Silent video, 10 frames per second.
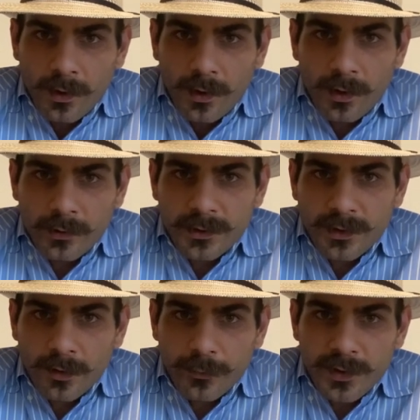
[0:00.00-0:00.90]
All these
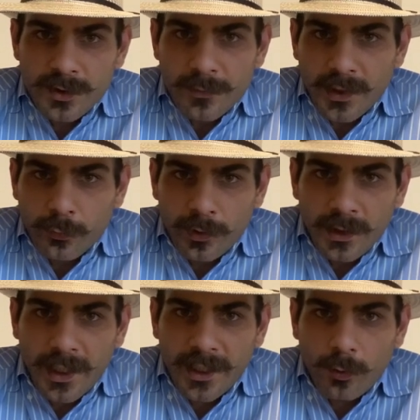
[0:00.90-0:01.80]
companies make really
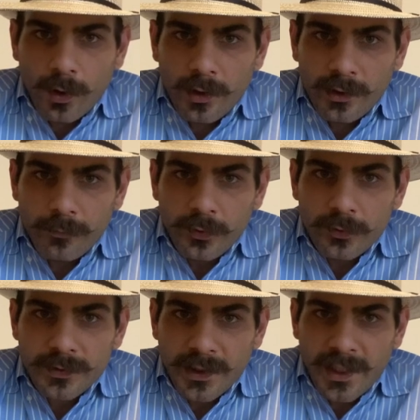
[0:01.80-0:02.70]
high quality
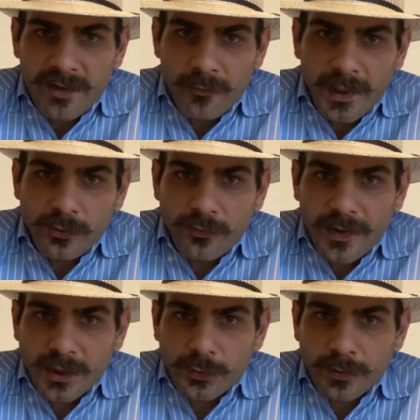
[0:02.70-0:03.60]
boots and have
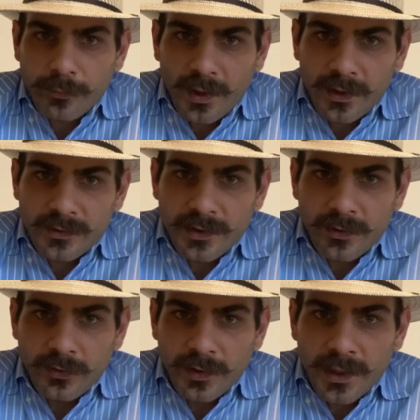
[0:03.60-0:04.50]
manufacturing plants in
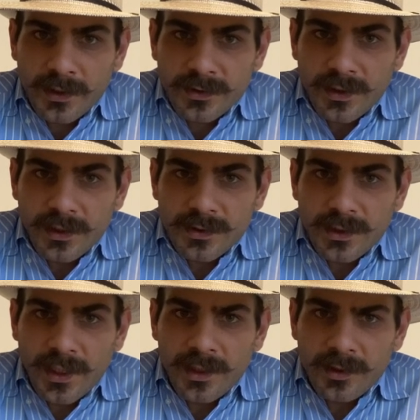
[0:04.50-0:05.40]
the United States
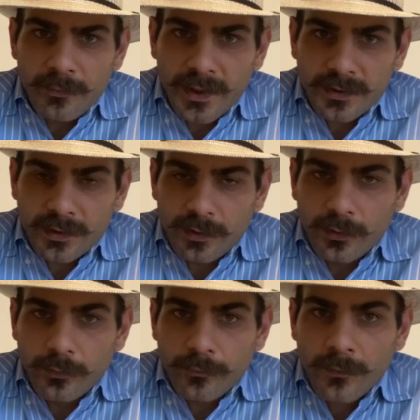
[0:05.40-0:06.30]
and in
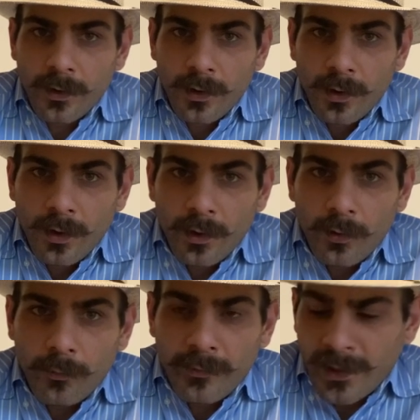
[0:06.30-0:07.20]
Mexico.
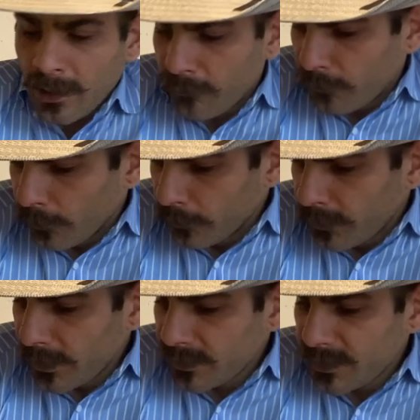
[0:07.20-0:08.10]
Now for
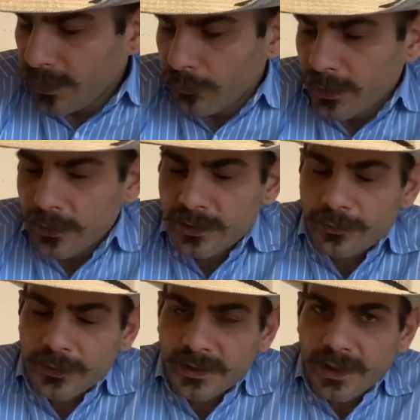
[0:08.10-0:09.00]
Lucchese and Rios of
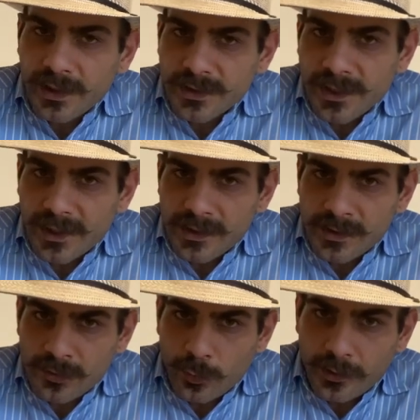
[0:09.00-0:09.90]
Mercedes, that
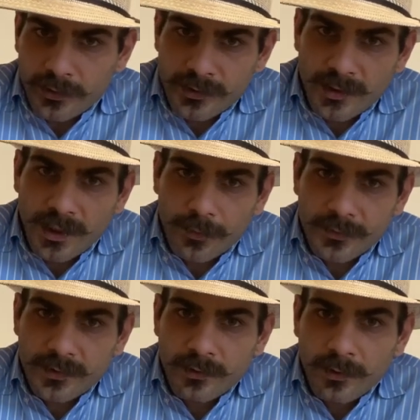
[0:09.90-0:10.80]
is where it stops.